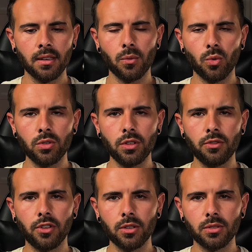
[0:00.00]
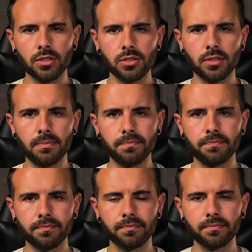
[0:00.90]
What you focus on
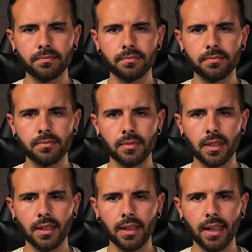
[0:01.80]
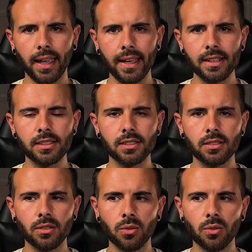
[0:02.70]
is